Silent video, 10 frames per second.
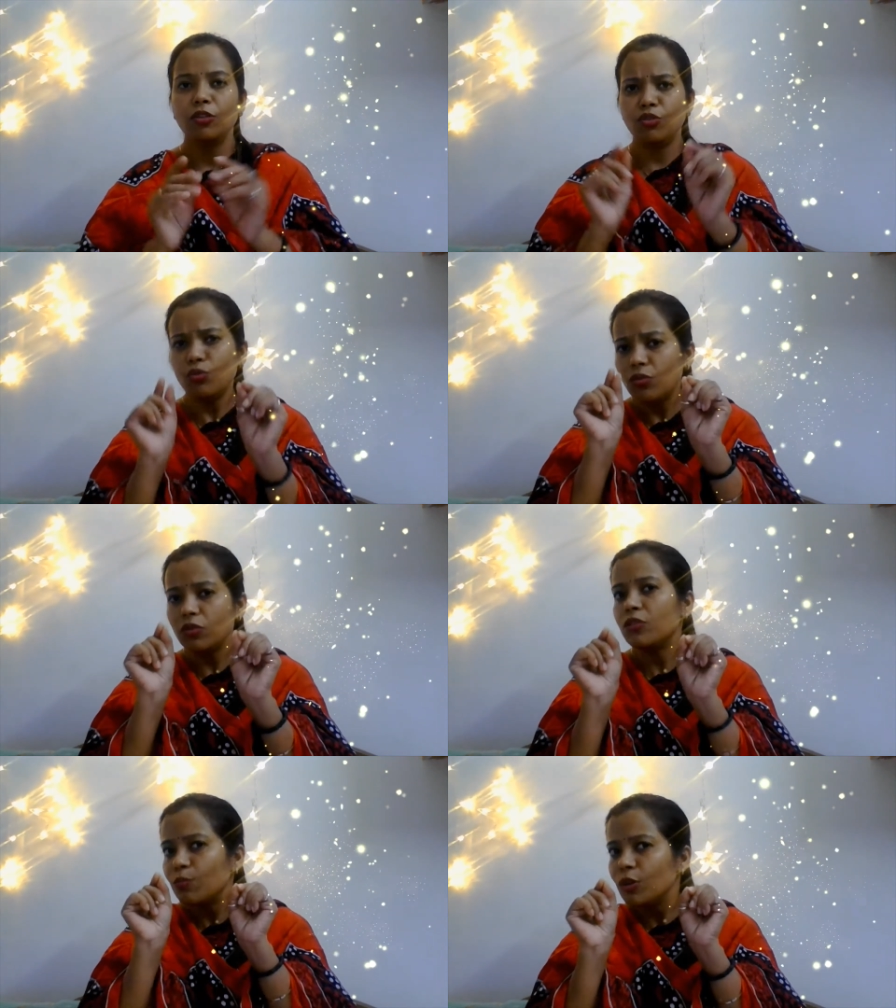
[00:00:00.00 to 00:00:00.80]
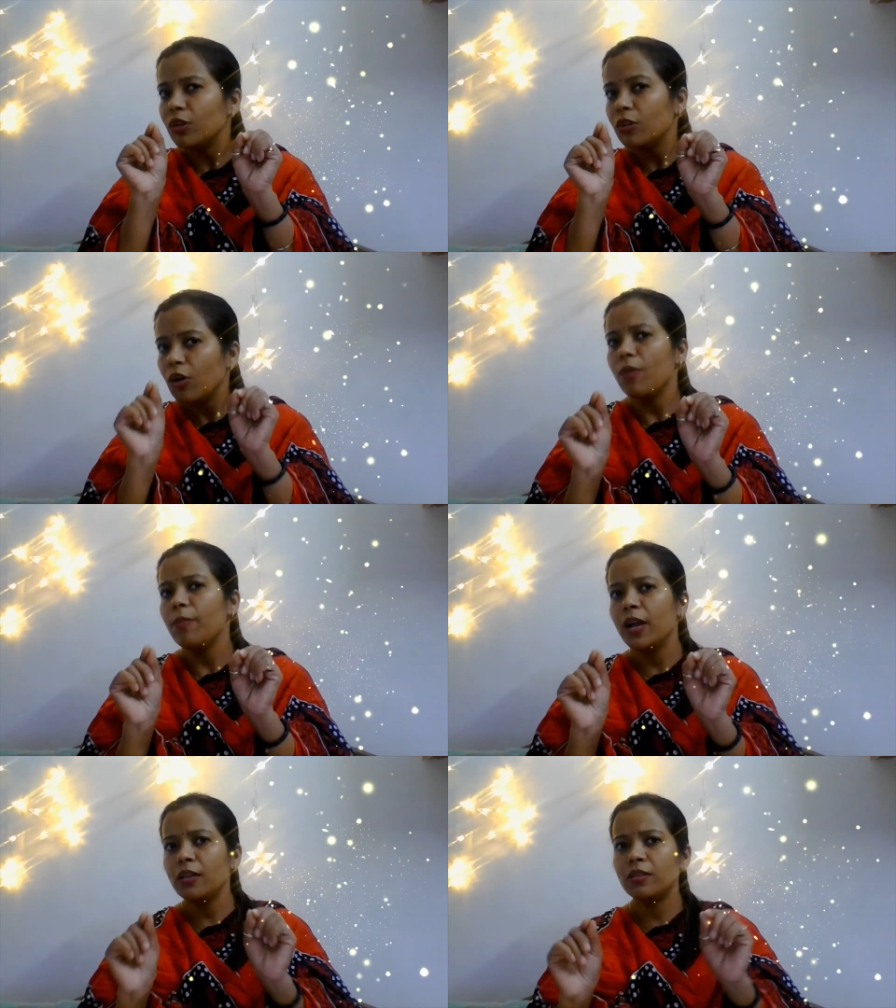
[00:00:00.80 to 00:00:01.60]
Two small
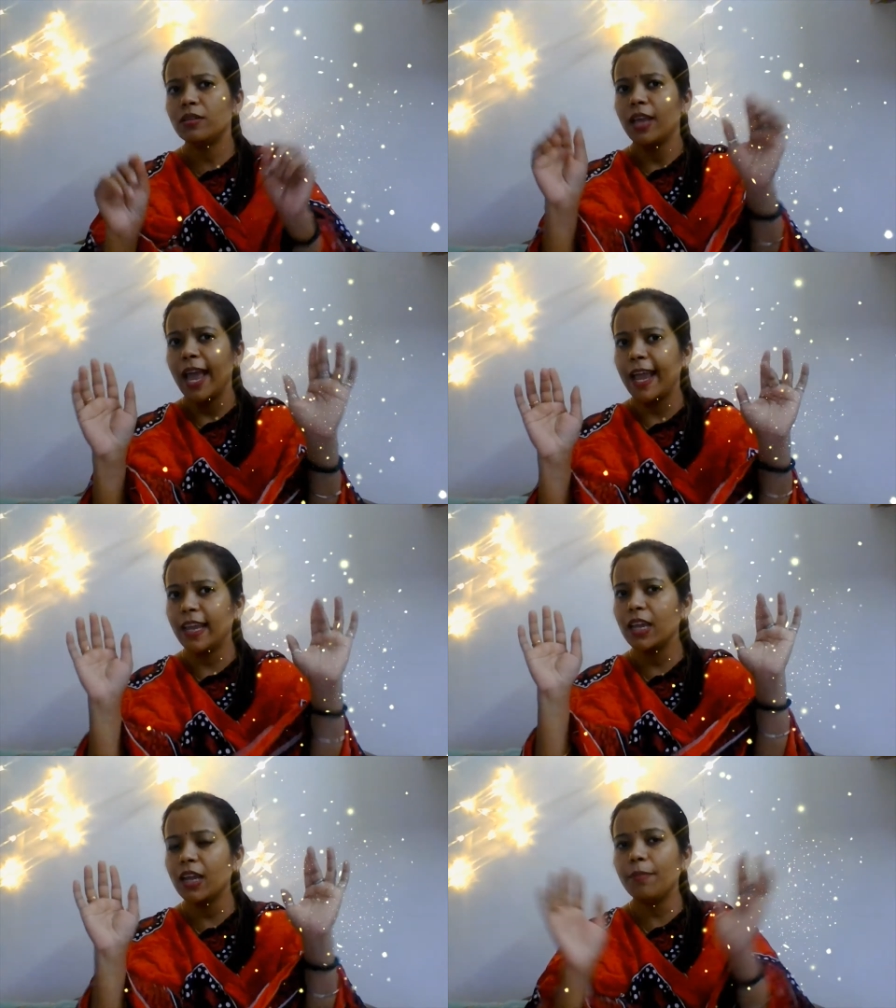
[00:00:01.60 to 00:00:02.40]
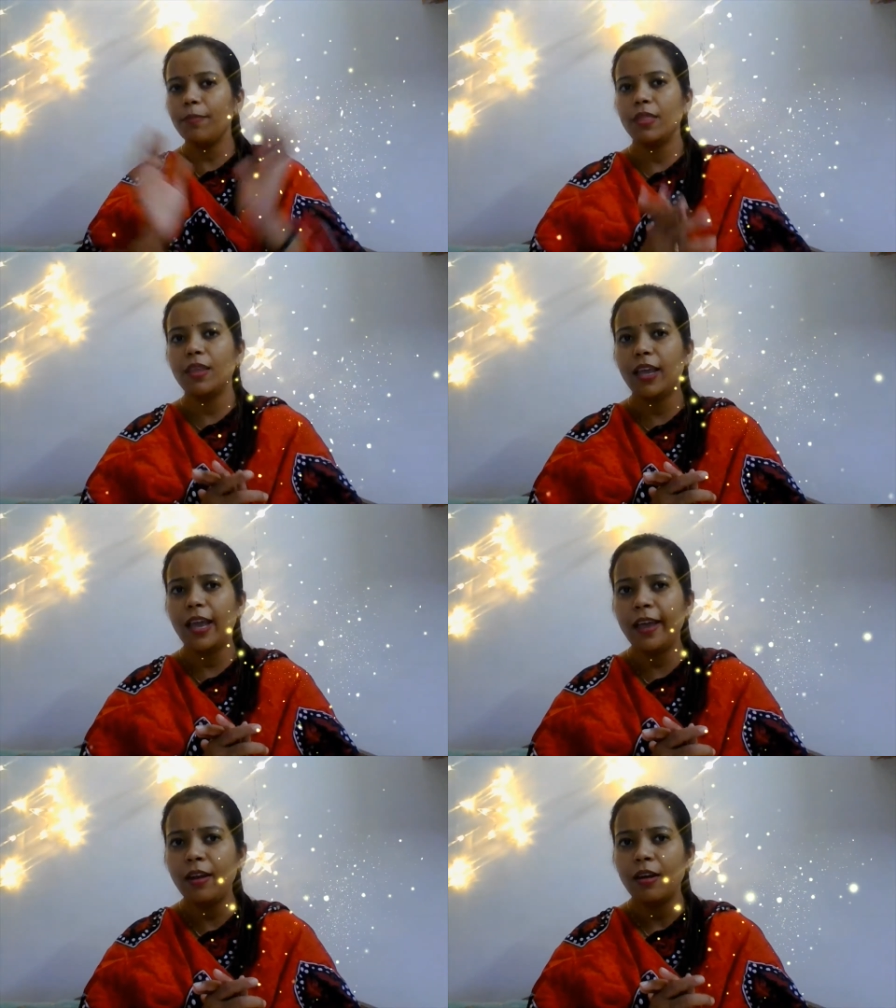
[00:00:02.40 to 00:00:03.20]
commas hanging up in the
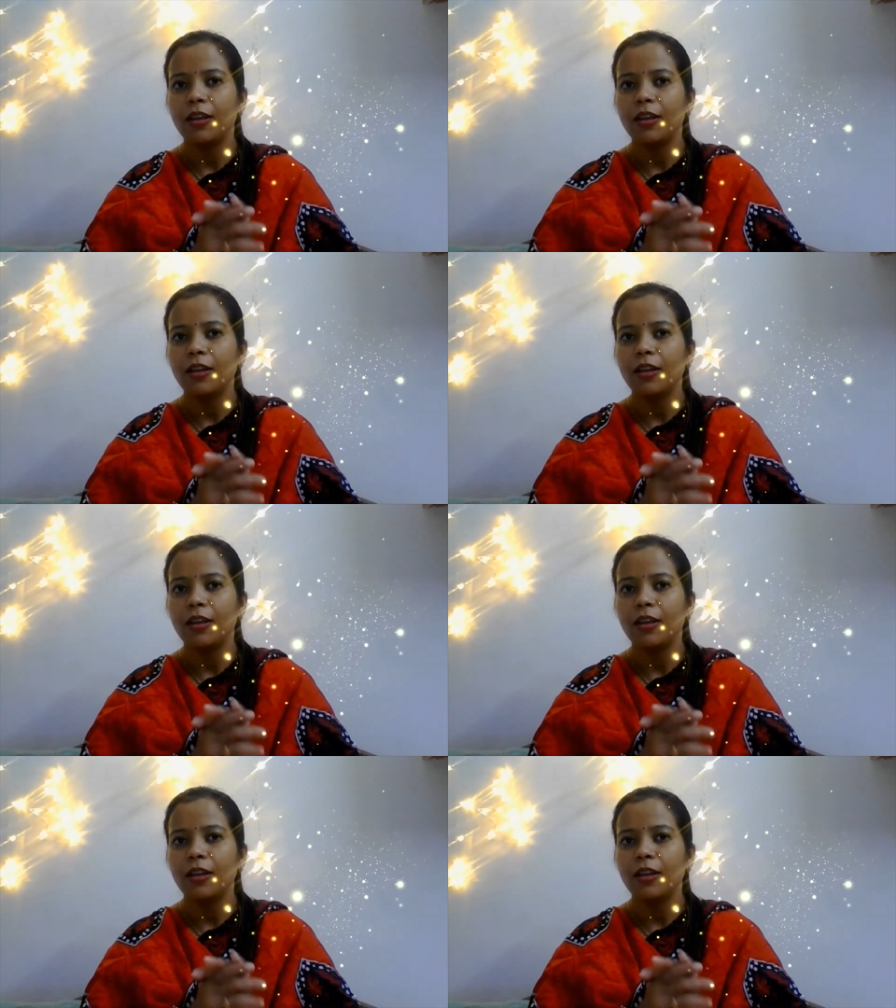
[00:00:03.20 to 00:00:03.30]
air.